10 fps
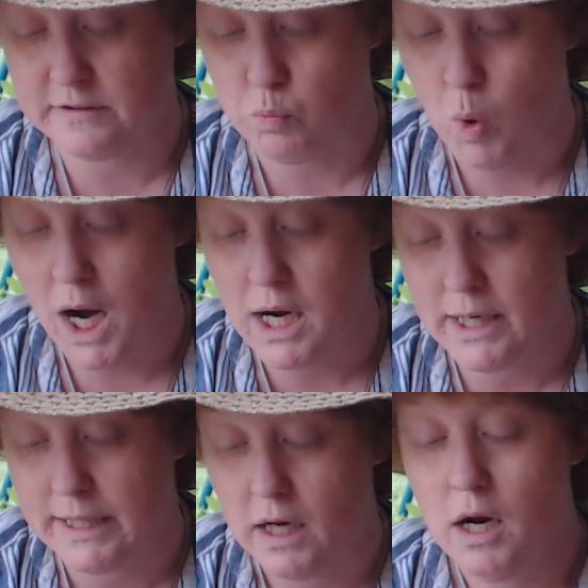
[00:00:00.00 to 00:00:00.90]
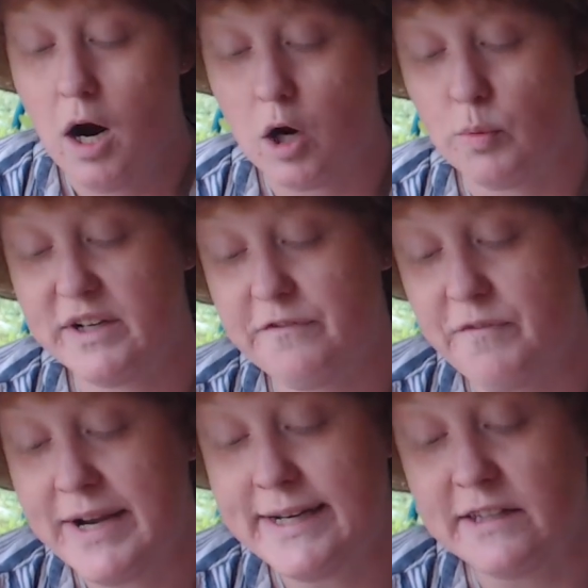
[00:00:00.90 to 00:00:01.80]
why are we
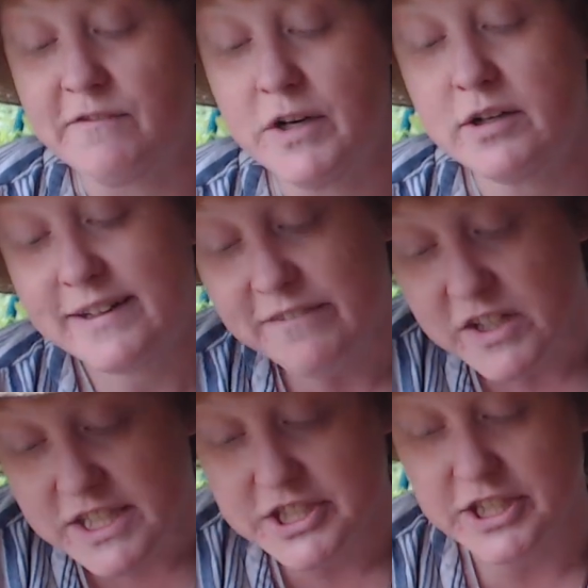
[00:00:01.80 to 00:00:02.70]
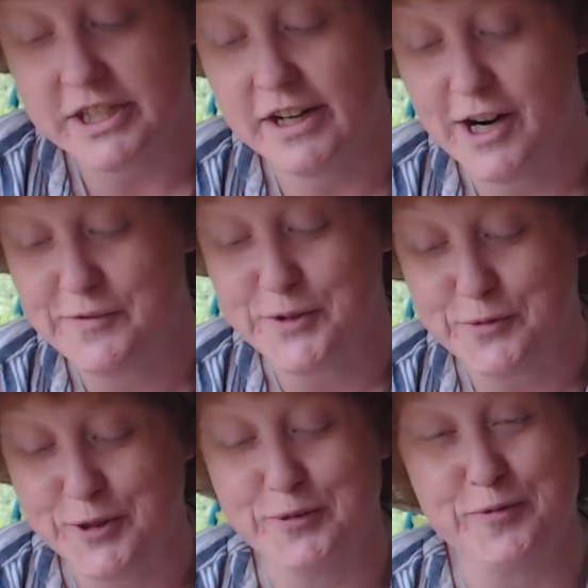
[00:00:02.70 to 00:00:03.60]
defending the very definition of the
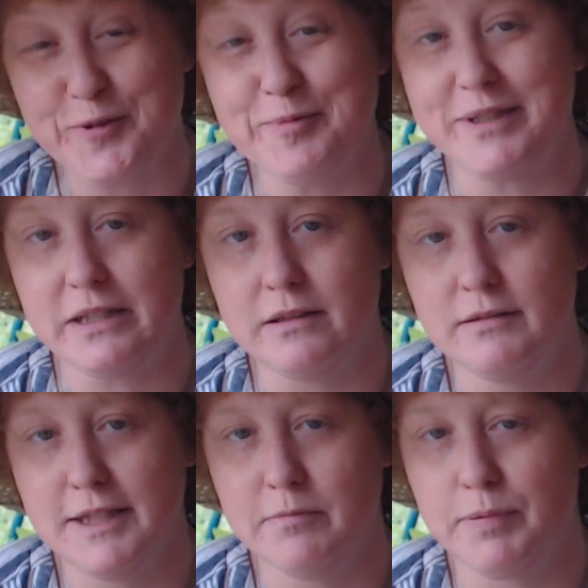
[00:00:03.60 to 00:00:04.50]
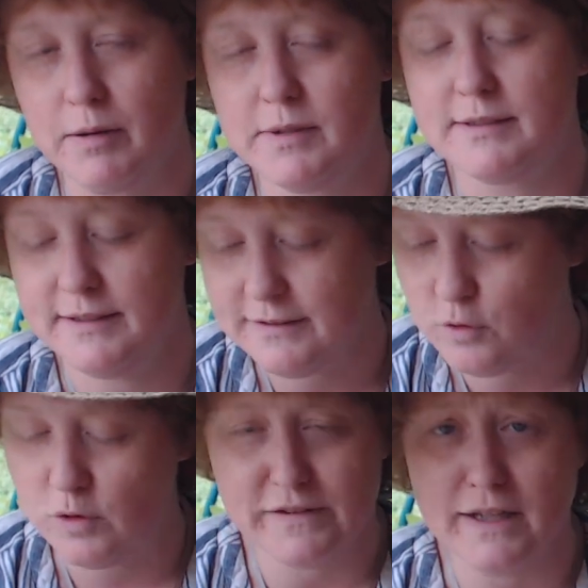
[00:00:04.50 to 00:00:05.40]
word woman in public
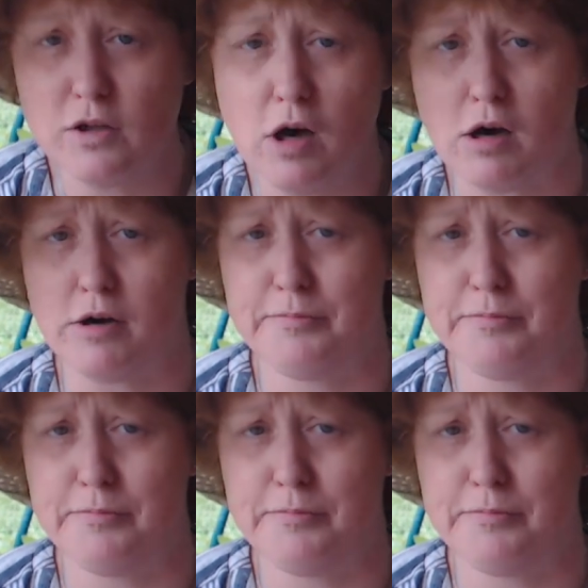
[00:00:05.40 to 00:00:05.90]
discourse and law?